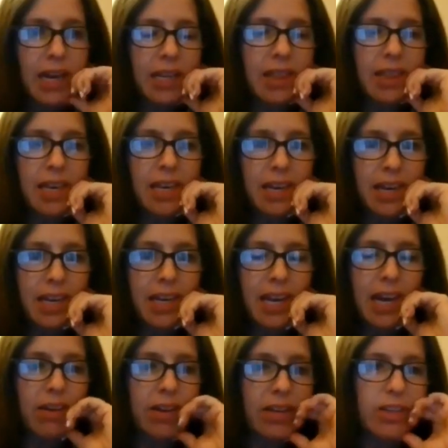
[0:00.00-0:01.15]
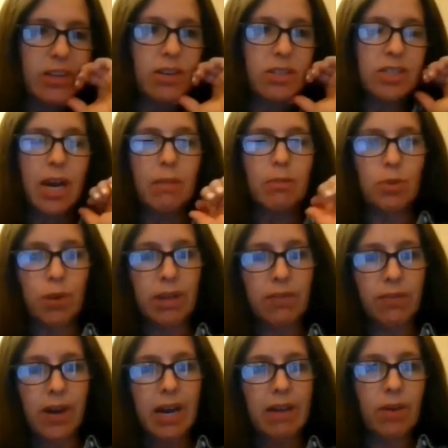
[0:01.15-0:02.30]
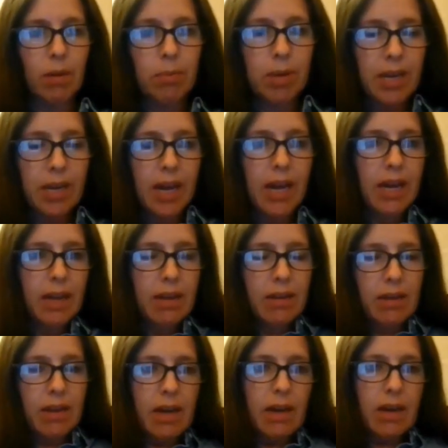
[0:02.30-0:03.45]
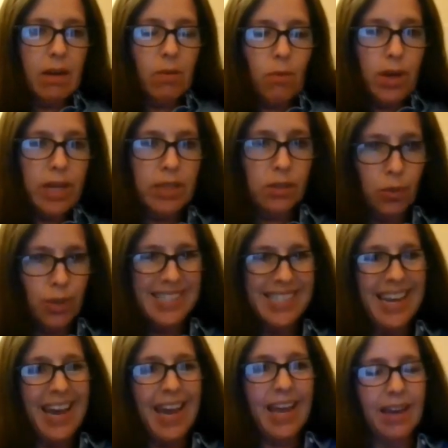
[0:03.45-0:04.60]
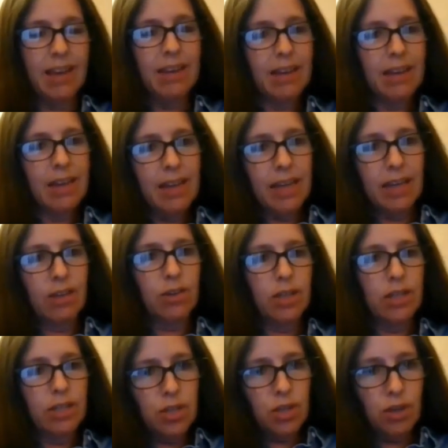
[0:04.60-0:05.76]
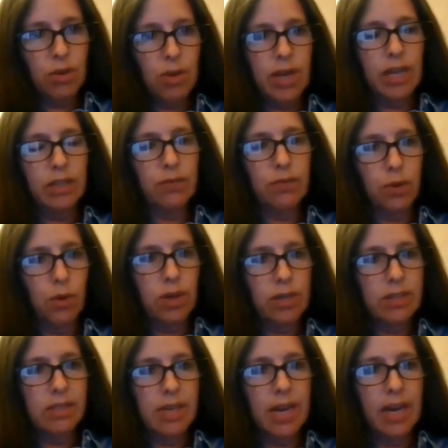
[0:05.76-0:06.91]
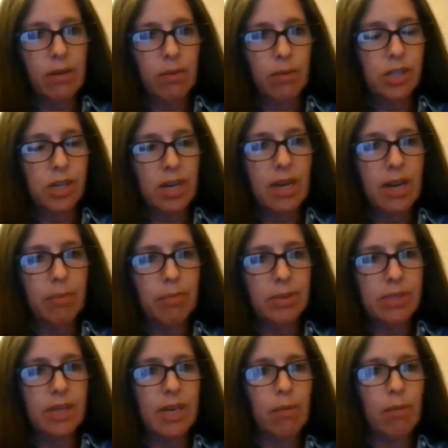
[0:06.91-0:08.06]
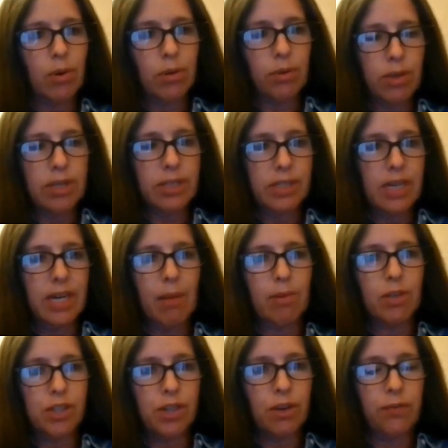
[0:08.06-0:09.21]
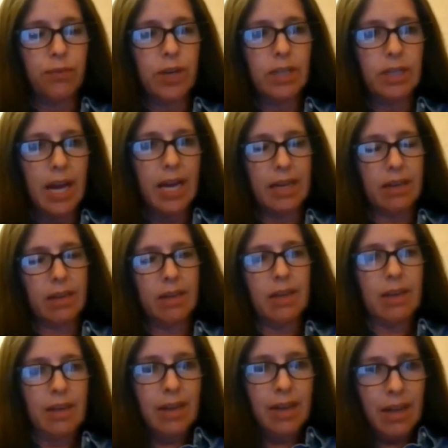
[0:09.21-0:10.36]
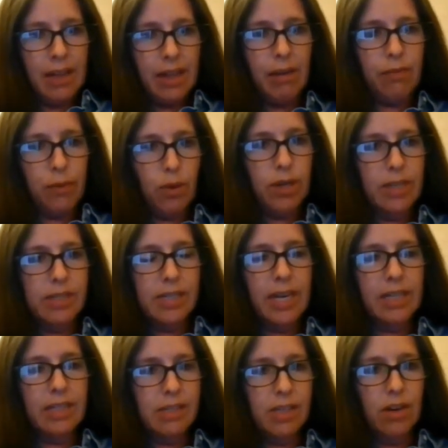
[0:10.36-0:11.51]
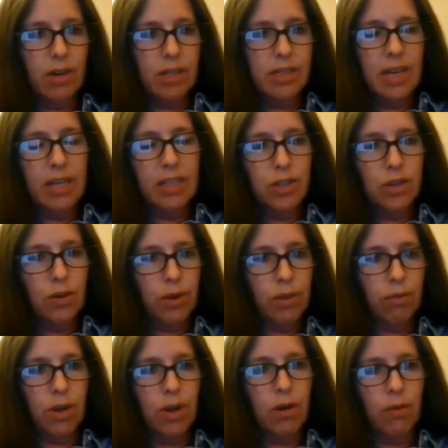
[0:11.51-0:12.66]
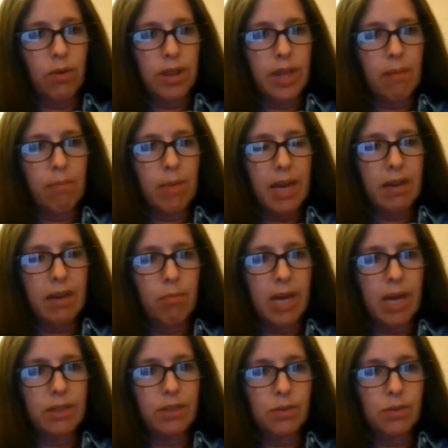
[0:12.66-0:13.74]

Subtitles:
I think I counted your top 25 RPI wins were 10, including 2 against Florida State, which ended up as the number 3 seed. How much do you feel like that Florida State series, getting 2 or 3 over them, may have been